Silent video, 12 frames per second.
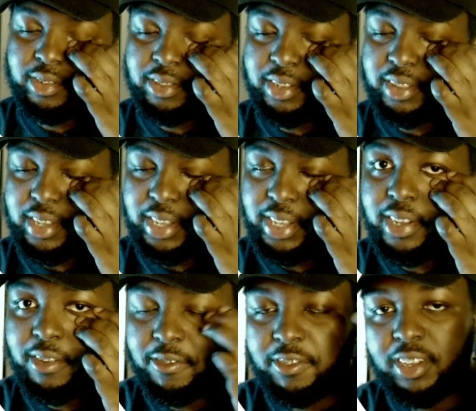something that he
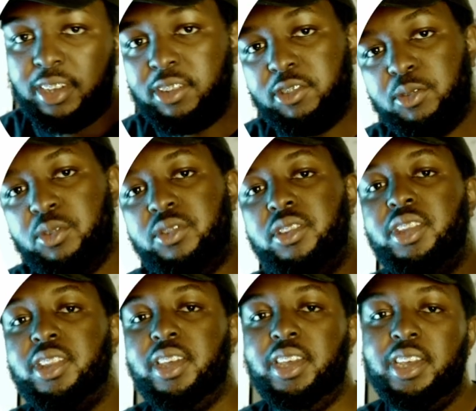can fix or
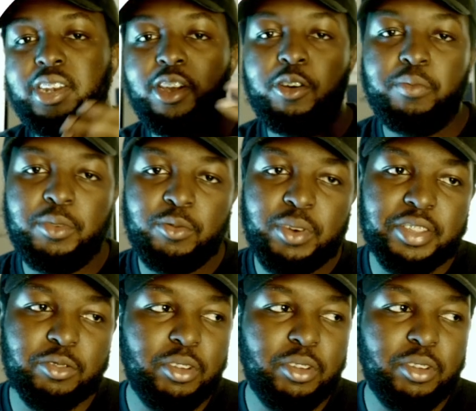something that he can help me with,